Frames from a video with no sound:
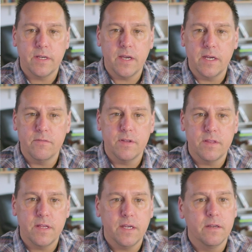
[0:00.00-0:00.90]
kind of a
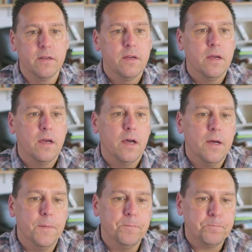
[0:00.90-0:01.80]
thing.
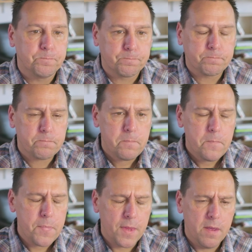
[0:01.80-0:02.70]
And
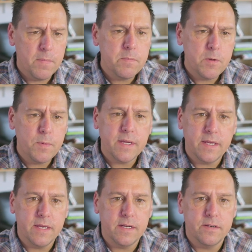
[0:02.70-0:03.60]
maybe we
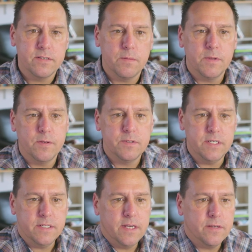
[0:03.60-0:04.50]
can get into some of those
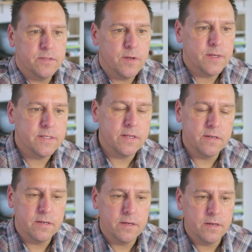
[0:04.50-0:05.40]
details, though I said
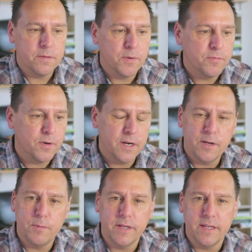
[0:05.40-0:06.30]
before, I
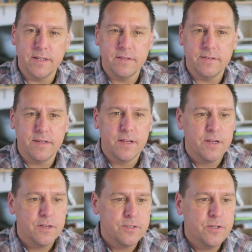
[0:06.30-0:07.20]
don't want to get
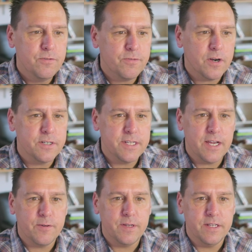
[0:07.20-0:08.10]
too far
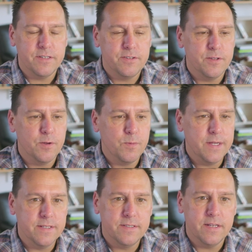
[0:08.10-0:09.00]
down into the
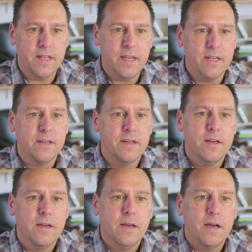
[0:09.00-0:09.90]
weeds today.
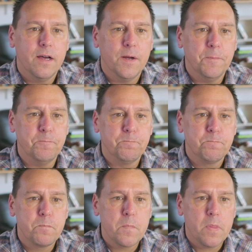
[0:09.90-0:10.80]

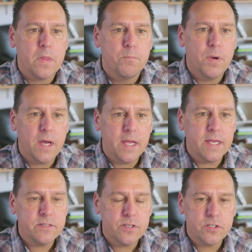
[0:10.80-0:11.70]
But I
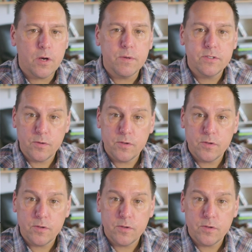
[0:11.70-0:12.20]
guess to start with, so